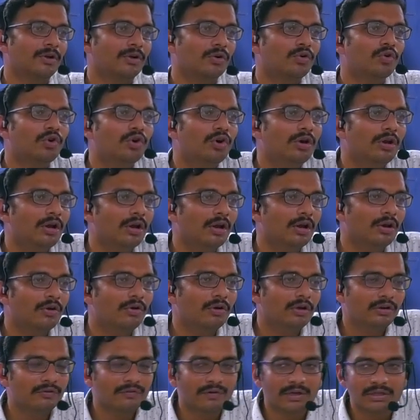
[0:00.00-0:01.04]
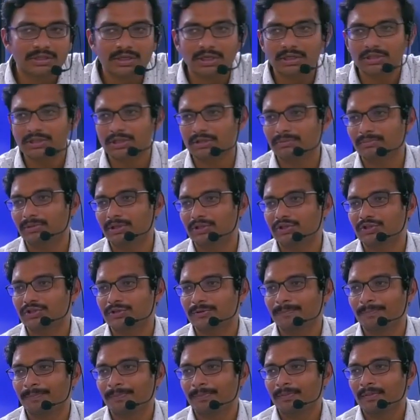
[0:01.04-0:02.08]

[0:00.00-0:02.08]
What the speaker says: Google, no infrastructure much.